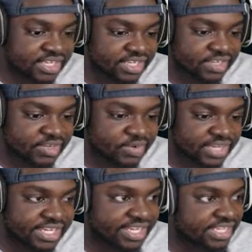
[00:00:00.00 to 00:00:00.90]

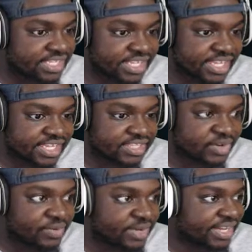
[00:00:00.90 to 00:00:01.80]
Okay. Is there
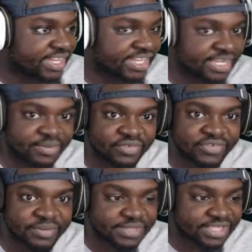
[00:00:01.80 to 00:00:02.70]
a way I can get both
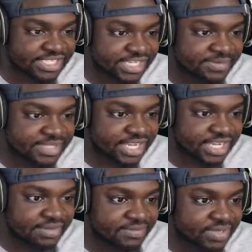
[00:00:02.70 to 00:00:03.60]
up at the same
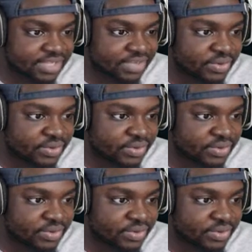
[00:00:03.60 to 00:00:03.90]
time? Hello?